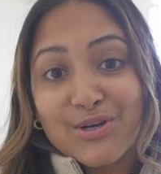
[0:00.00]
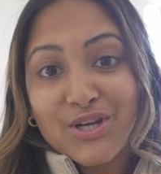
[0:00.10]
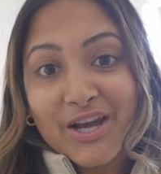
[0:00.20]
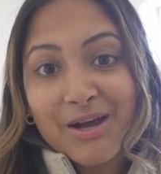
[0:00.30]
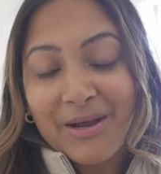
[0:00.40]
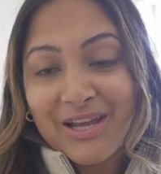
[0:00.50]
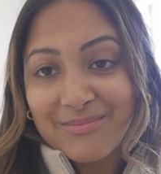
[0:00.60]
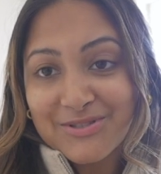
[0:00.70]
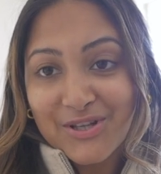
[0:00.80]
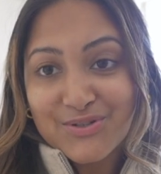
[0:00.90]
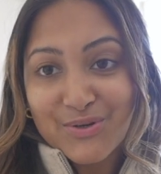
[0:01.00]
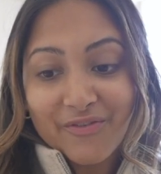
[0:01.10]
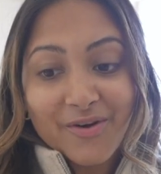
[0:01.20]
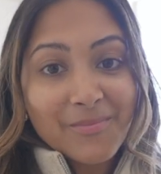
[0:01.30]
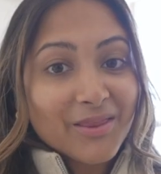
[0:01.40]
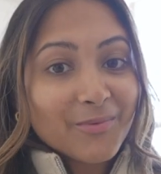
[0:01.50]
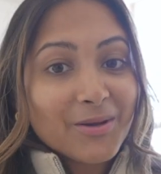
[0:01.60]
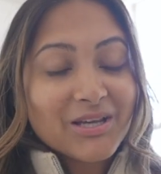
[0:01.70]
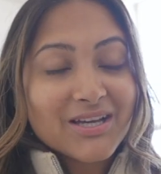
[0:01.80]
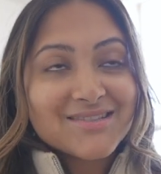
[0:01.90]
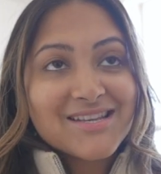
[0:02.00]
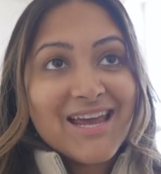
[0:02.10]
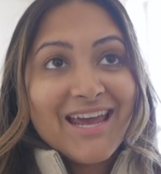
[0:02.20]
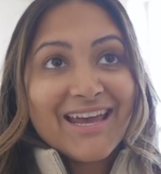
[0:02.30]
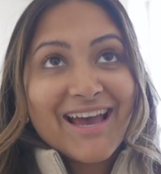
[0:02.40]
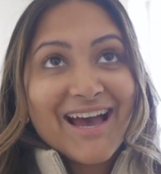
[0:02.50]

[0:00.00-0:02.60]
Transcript: Go check out my Amazon storefront, by the way, because it